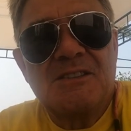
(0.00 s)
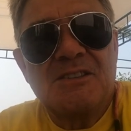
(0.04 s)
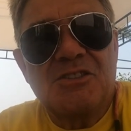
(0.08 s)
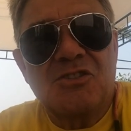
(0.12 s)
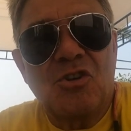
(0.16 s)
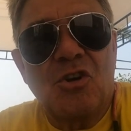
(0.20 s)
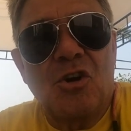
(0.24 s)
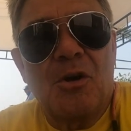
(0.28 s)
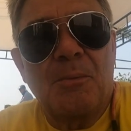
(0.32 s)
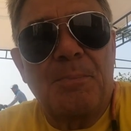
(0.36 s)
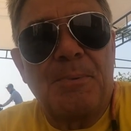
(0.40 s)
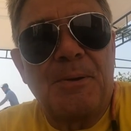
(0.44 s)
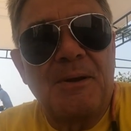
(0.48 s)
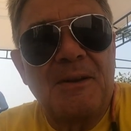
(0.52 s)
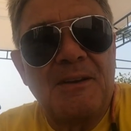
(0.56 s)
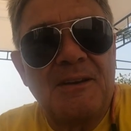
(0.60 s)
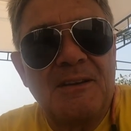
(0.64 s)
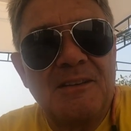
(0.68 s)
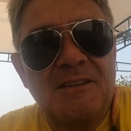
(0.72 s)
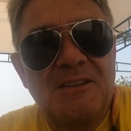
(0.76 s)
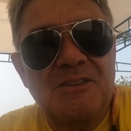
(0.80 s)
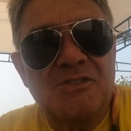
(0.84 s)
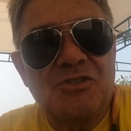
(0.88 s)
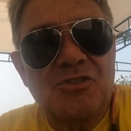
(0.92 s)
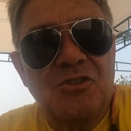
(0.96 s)
stop
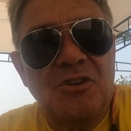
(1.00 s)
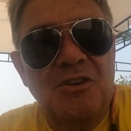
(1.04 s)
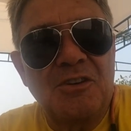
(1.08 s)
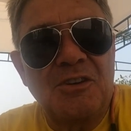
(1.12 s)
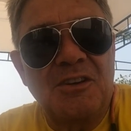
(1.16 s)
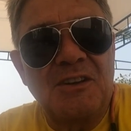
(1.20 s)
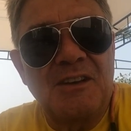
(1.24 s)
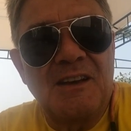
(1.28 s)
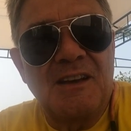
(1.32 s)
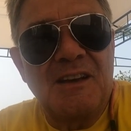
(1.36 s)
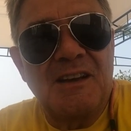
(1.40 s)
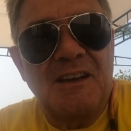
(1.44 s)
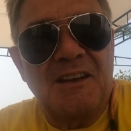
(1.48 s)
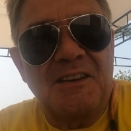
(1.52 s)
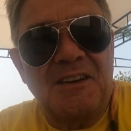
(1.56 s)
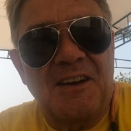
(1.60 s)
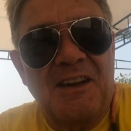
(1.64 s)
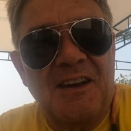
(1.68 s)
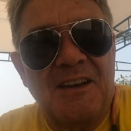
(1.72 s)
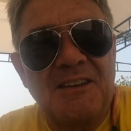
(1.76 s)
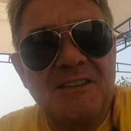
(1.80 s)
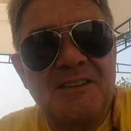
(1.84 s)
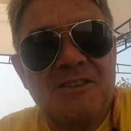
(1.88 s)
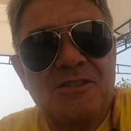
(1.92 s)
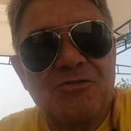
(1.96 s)
enjoy uh, a
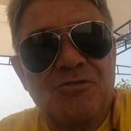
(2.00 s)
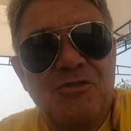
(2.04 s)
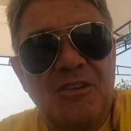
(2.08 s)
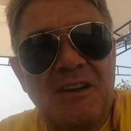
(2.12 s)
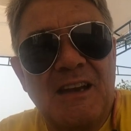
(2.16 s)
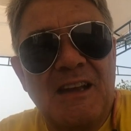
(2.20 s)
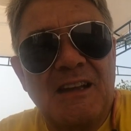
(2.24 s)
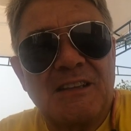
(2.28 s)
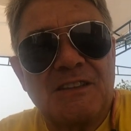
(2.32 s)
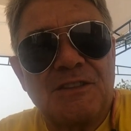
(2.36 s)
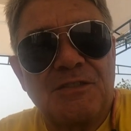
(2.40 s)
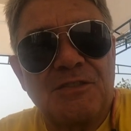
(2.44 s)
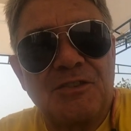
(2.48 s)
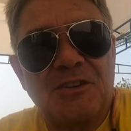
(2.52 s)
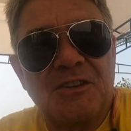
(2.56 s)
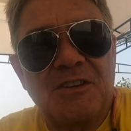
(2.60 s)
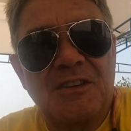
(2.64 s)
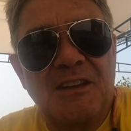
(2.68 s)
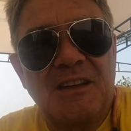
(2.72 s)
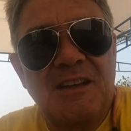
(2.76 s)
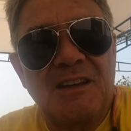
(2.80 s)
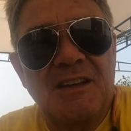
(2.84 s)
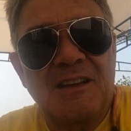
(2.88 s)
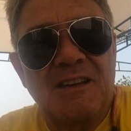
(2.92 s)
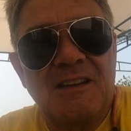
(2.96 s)
night relax for a
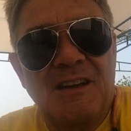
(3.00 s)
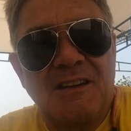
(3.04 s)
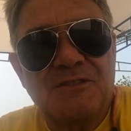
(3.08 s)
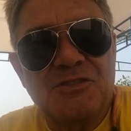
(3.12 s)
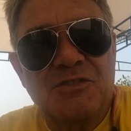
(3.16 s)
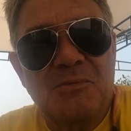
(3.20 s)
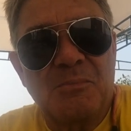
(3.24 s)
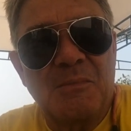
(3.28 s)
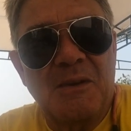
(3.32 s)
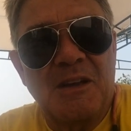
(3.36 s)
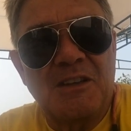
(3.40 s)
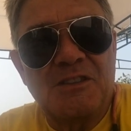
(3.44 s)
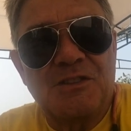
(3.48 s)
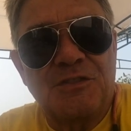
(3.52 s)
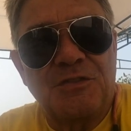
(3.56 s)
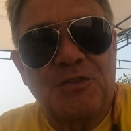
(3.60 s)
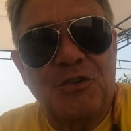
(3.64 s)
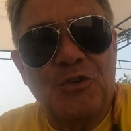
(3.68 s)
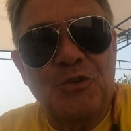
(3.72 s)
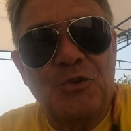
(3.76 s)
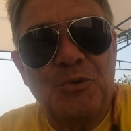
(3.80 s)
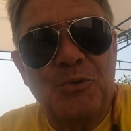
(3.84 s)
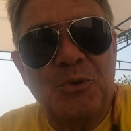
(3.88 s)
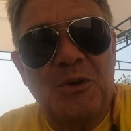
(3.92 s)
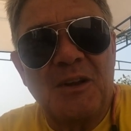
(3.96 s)
day have some nice
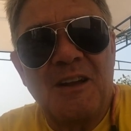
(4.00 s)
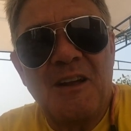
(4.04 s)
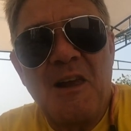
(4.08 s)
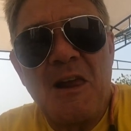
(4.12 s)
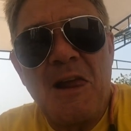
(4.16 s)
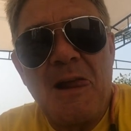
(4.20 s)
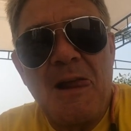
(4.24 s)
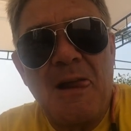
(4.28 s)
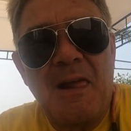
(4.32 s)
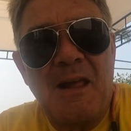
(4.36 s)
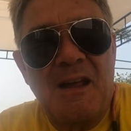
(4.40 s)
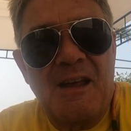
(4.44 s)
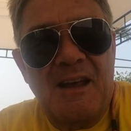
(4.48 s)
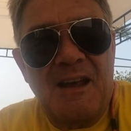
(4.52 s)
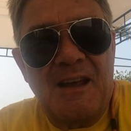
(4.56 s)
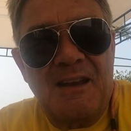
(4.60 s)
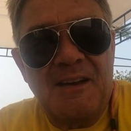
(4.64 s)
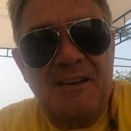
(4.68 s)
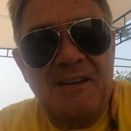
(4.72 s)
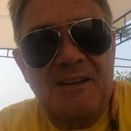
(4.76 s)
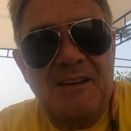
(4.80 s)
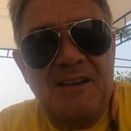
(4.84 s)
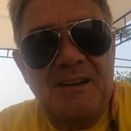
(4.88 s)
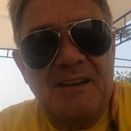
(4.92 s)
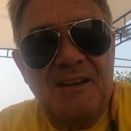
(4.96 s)
food
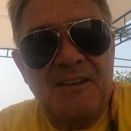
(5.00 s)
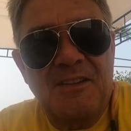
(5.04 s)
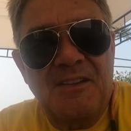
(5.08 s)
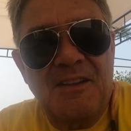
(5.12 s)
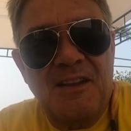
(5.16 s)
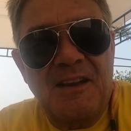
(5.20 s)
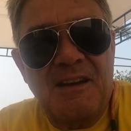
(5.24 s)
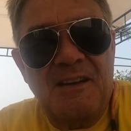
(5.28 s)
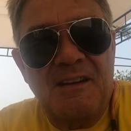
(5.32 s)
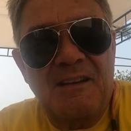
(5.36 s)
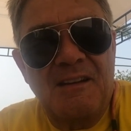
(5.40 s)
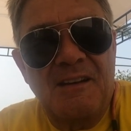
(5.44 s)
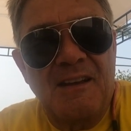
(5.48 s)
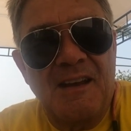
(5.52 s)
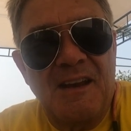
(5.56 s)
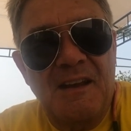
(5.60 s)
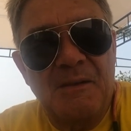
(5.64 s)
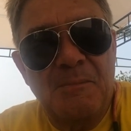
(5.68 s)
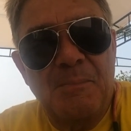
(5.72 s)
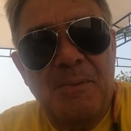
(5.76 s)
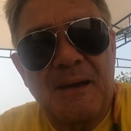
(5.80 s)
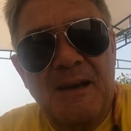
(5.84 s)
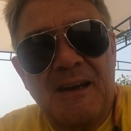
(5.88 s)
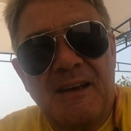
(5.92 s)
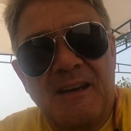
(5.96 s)
and uh, then
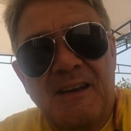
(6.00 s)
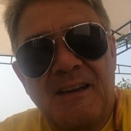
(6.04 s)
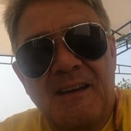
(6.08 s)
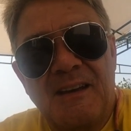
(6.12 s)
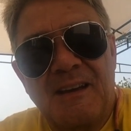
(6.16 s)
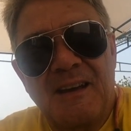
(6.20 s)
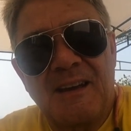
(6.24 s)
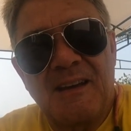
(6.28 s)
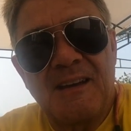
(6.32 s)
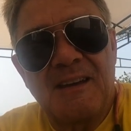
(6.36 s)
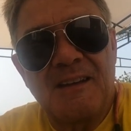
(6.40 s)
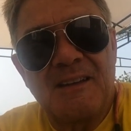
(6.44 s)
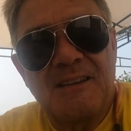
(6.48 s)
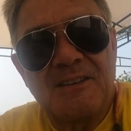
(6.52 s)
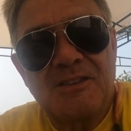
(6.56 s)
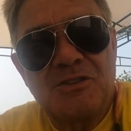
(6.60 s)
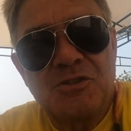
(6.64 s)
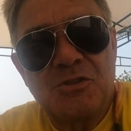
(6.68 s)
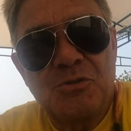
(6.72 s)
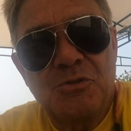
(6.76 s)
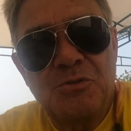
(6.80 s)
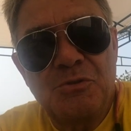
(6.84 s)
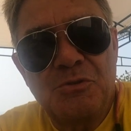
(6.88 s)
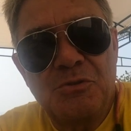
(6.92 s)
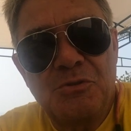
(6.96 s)
head back uh,
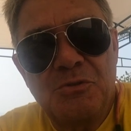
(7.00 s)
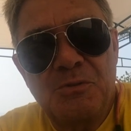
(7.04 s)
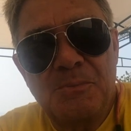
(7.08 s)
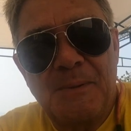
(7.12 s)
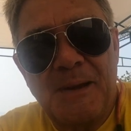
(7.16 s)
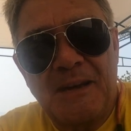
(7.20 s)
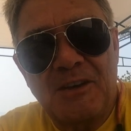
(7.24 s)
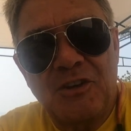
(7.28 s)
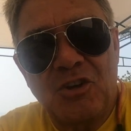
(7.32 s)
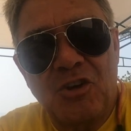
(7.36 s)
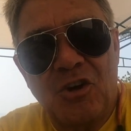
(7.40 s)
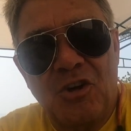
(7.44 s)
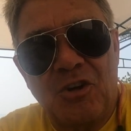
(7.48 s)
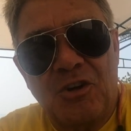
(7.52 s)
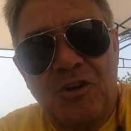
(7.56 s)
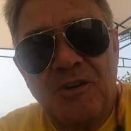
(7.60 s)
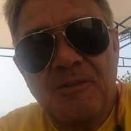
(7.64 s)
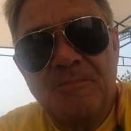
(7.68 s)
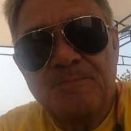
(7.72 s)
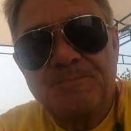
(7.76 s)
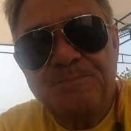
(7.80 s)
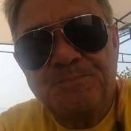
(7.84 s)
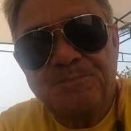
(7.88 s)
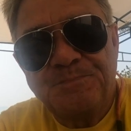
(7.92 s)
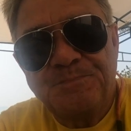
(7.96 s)
to Bangkok